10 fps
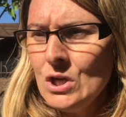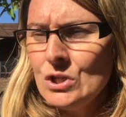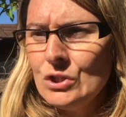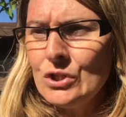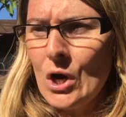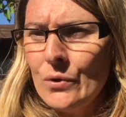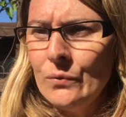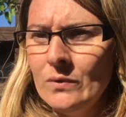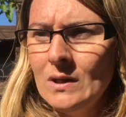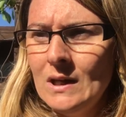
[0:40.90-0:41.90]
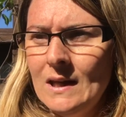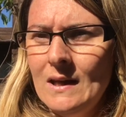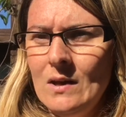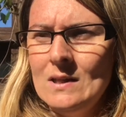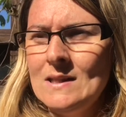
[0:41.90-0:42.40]
So
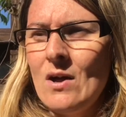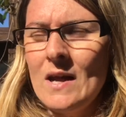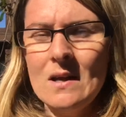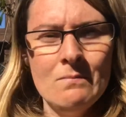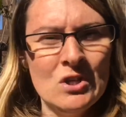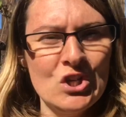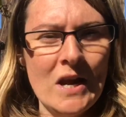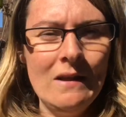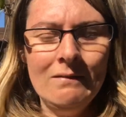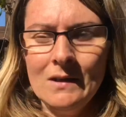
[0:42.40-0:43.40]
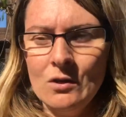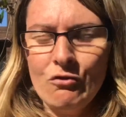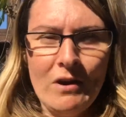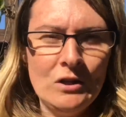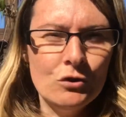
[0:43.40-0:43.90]
it's like a machine that
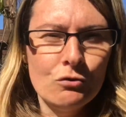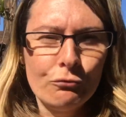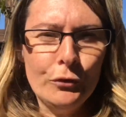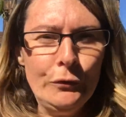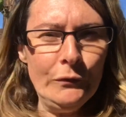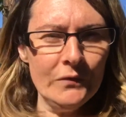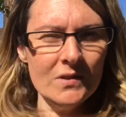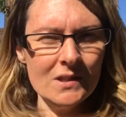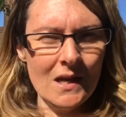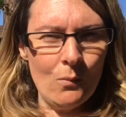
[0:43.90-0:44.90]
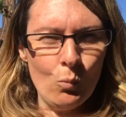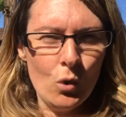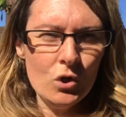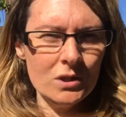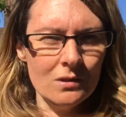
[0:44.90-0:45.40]
creates grooves in
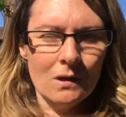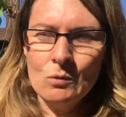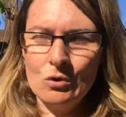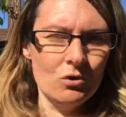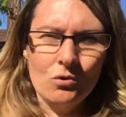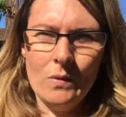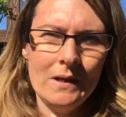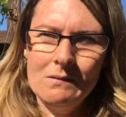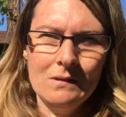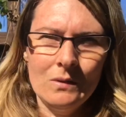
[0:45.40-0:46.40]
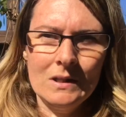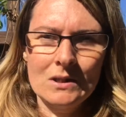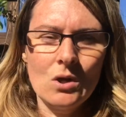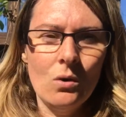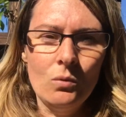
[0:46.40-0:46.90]
wood. I'm not sure what that was
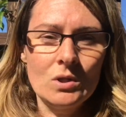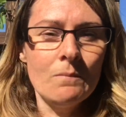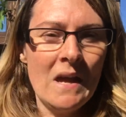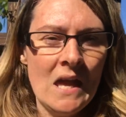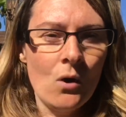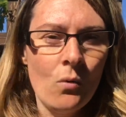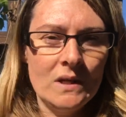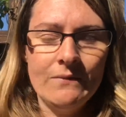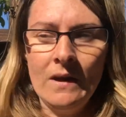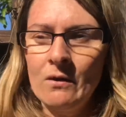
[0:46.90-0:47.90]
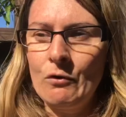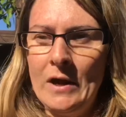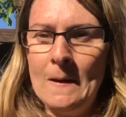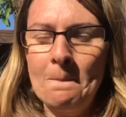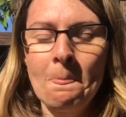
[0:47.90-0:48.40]
called, but he caught his finger on
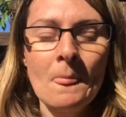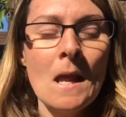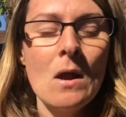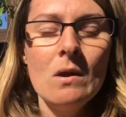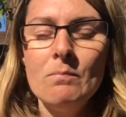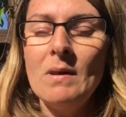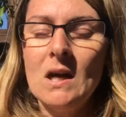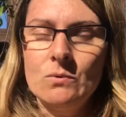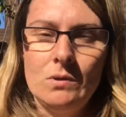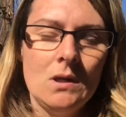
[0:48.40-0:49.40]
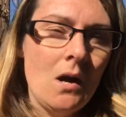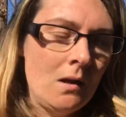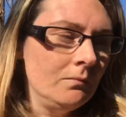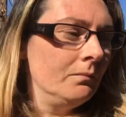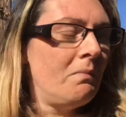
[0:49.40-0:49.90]
it. Blood was like
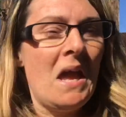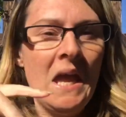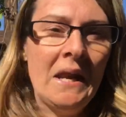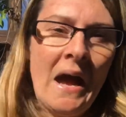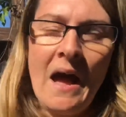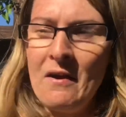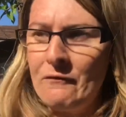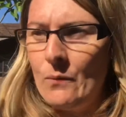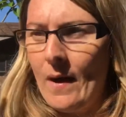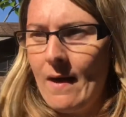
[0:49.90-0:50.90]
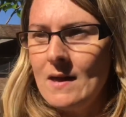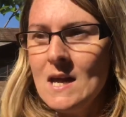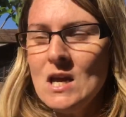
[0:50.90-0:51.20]
peeing out everywhere.